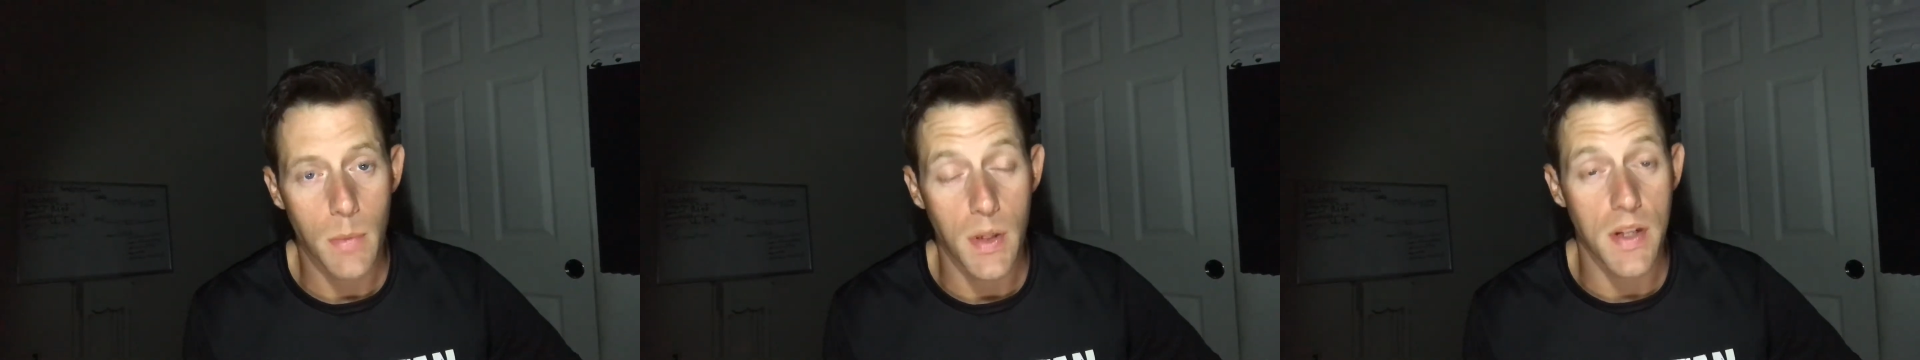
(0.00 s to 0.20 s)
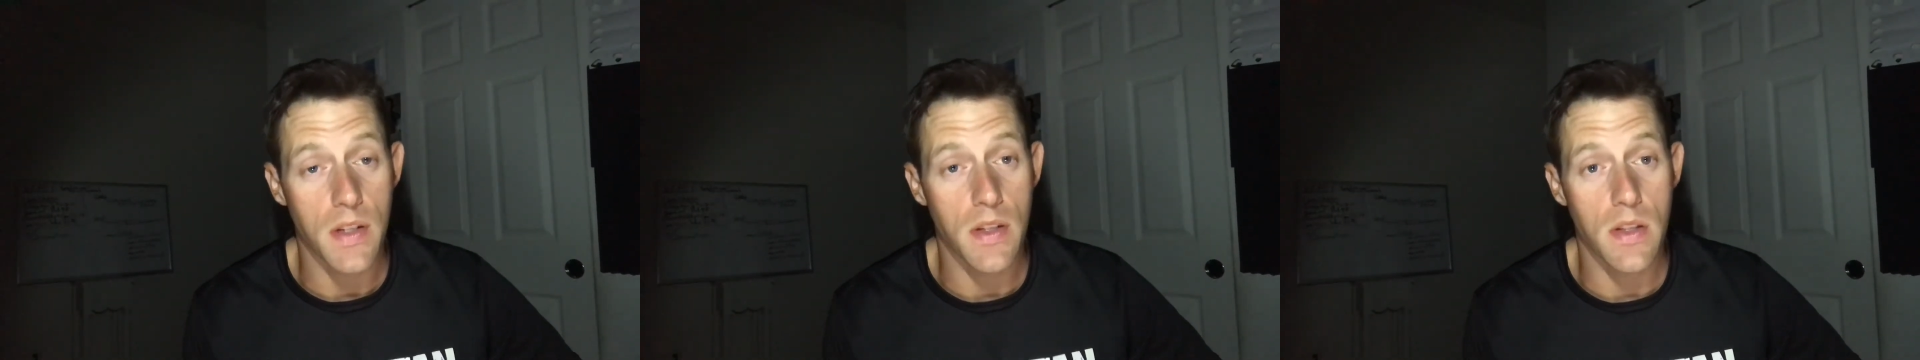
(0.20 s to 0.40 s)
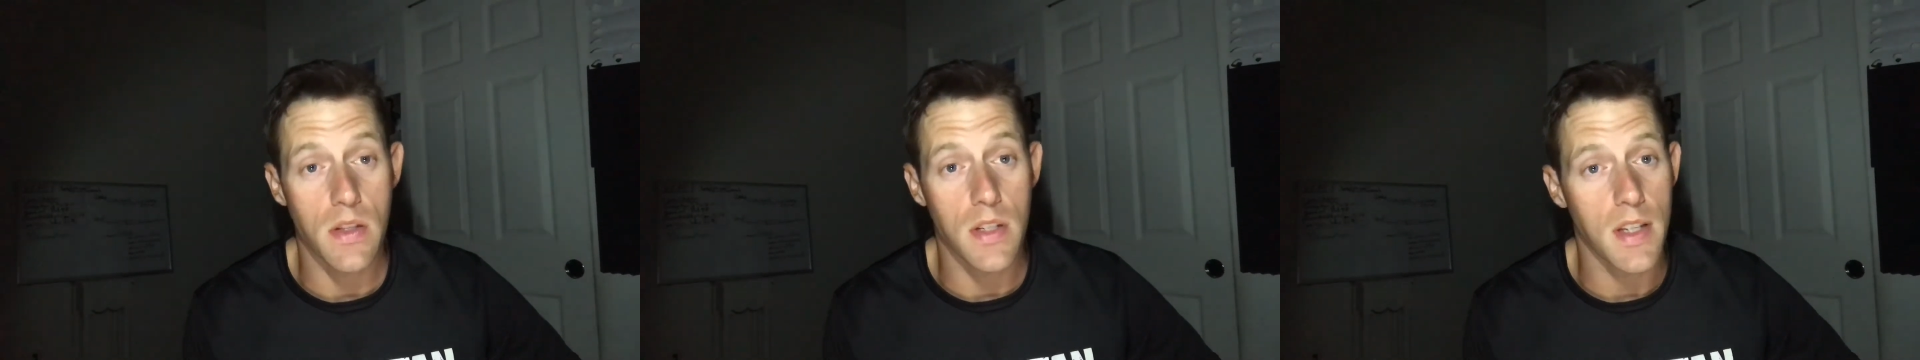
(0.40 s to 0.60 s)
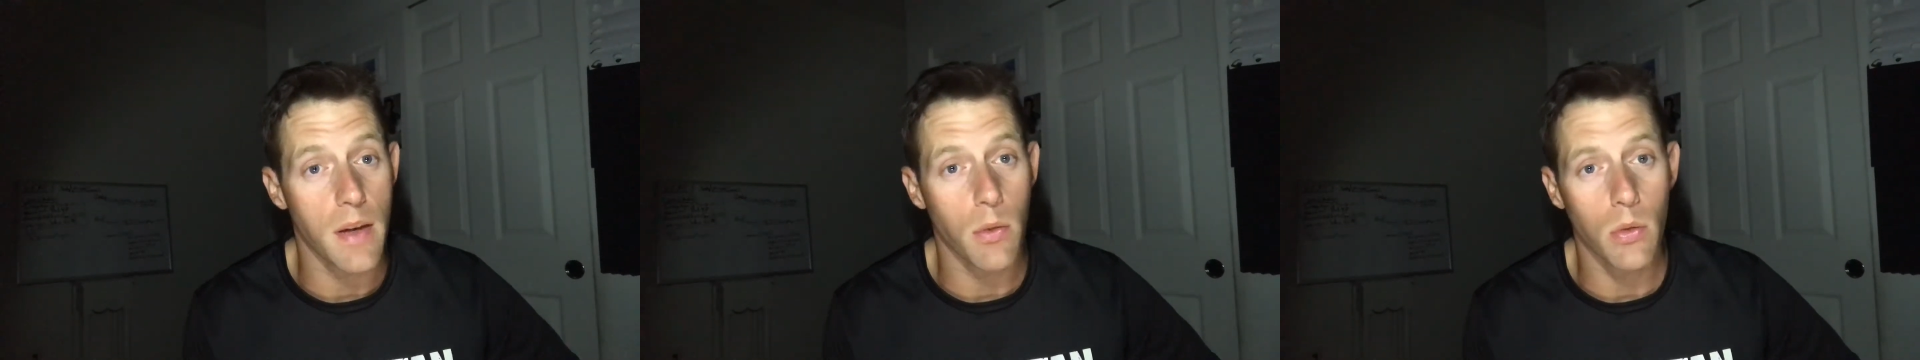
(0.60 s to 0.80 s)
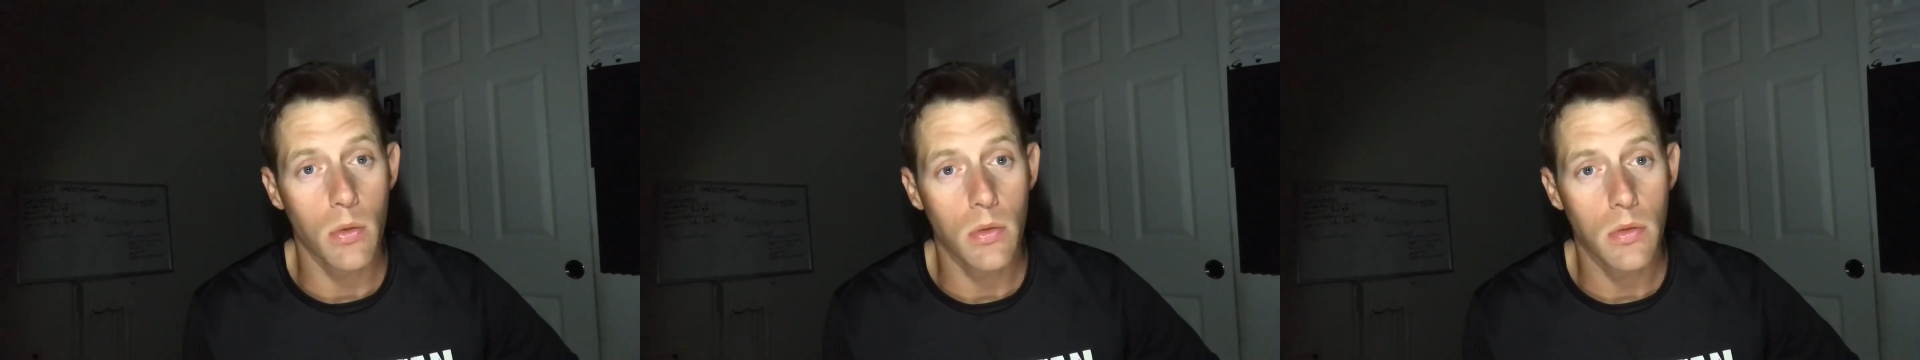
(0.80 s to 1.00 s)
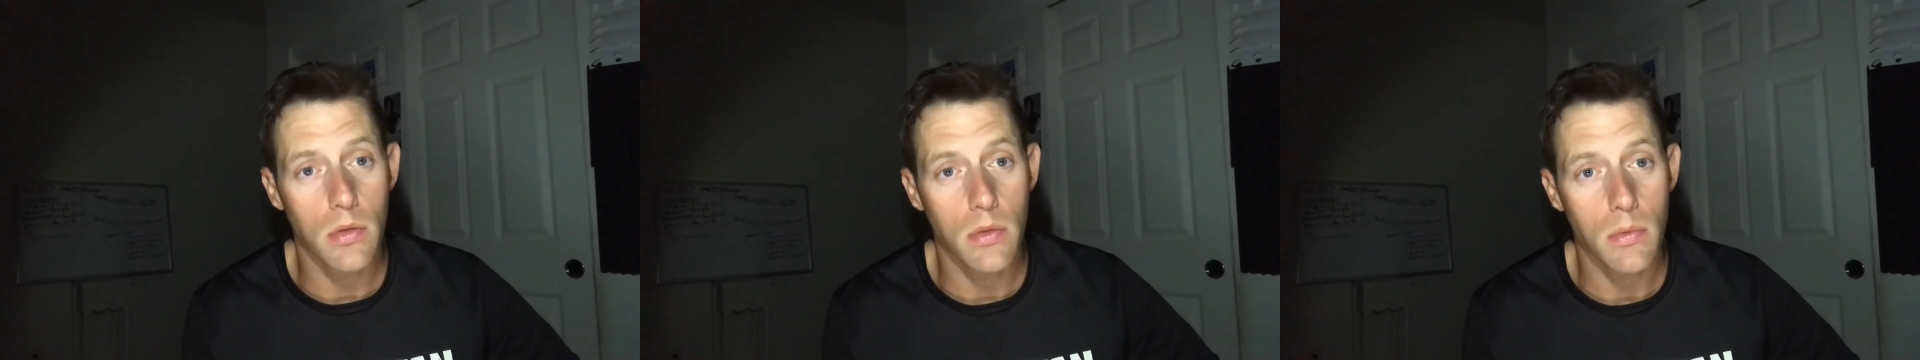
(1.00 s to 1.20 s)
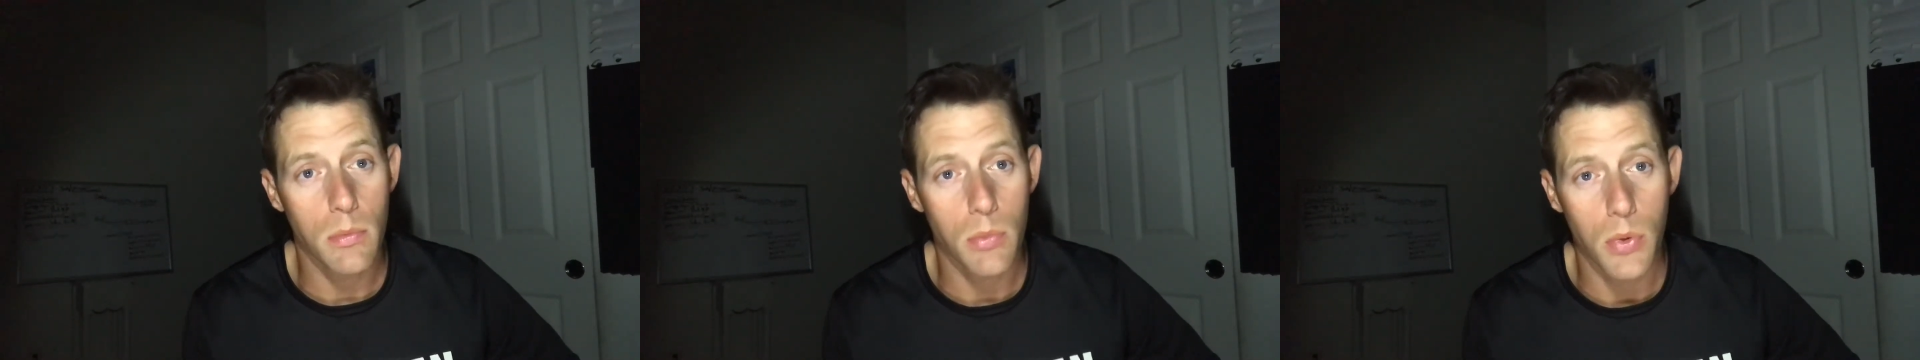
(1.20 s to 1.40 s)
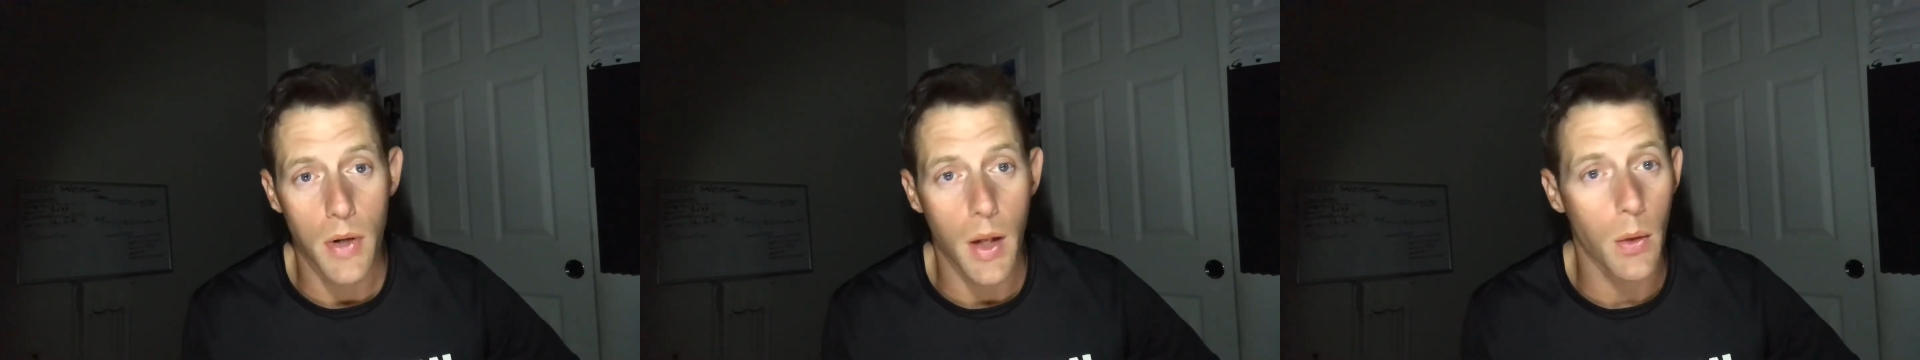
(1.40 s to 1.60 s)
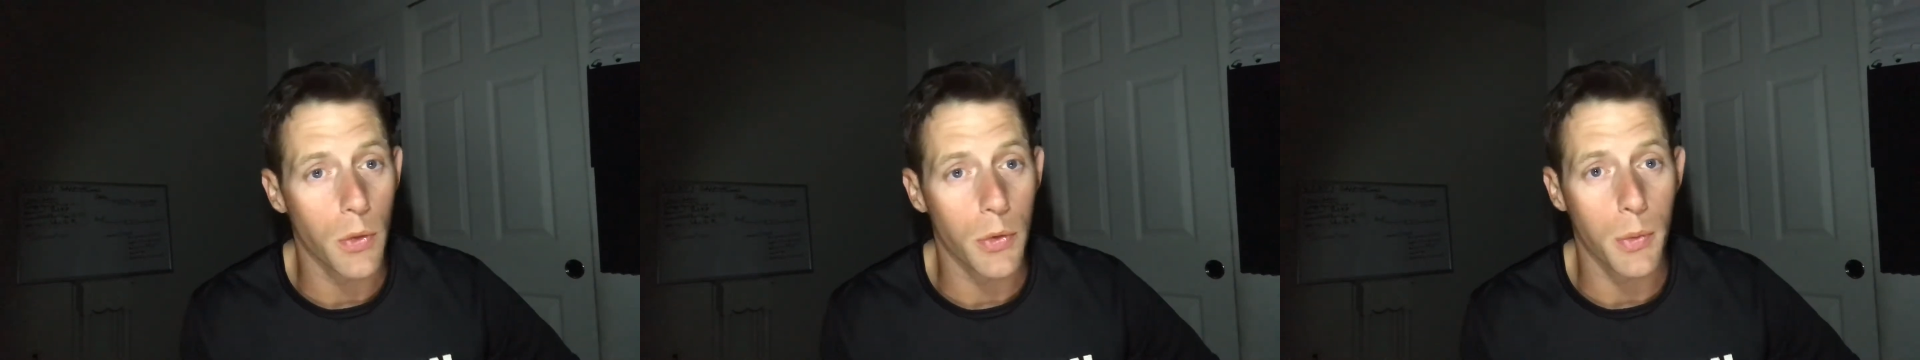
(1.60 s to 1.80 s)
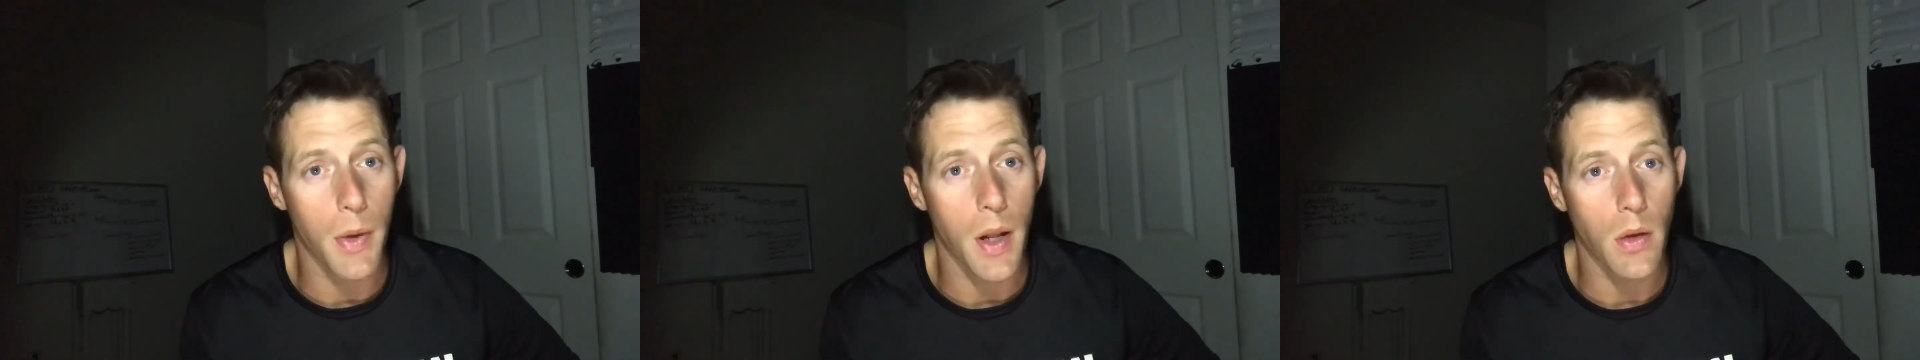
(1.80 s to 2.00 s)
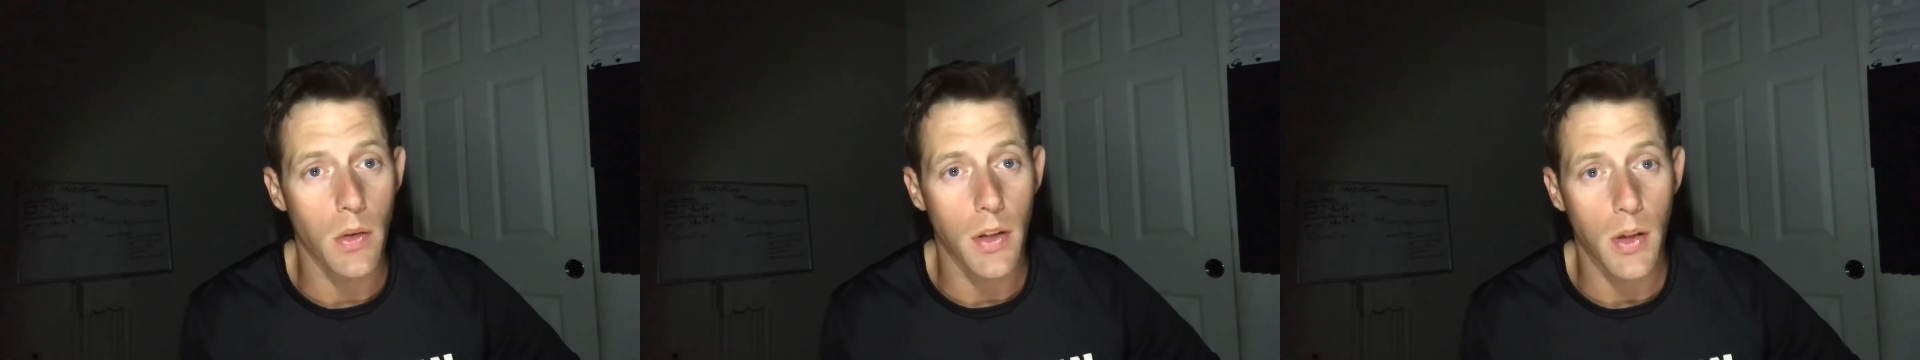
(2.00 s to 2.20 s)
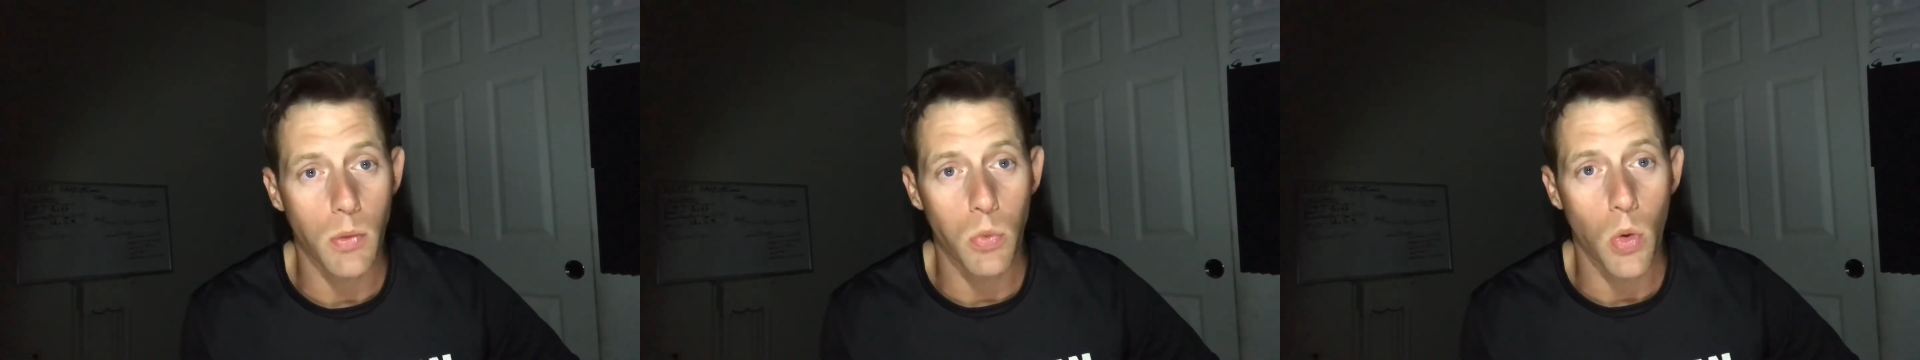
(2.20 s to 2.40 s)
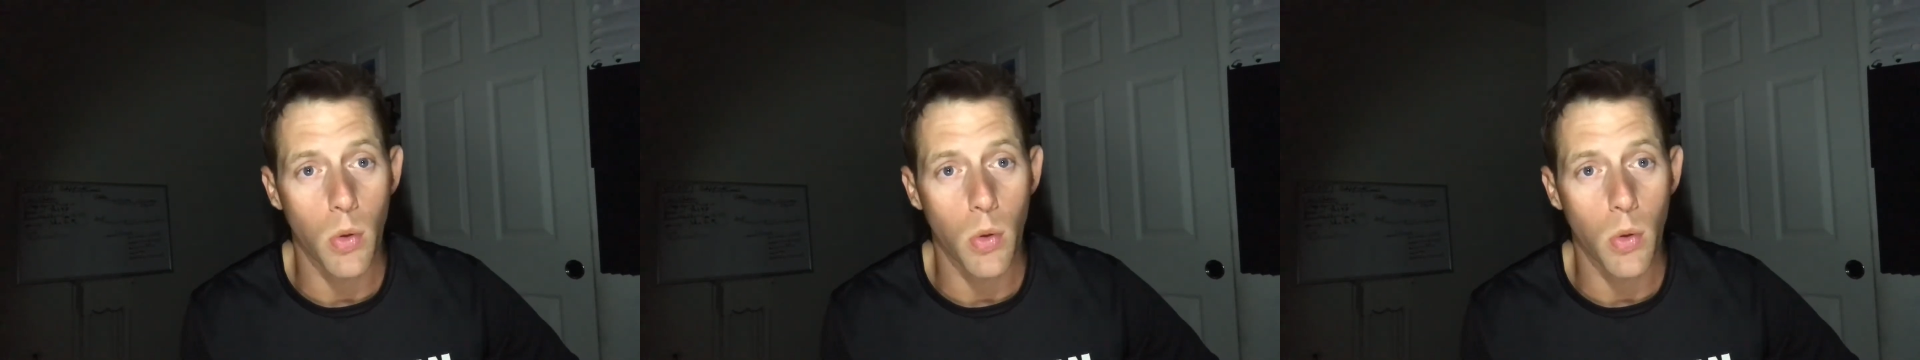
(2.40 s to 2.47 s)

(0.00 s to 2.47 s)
because the devil prowls around like a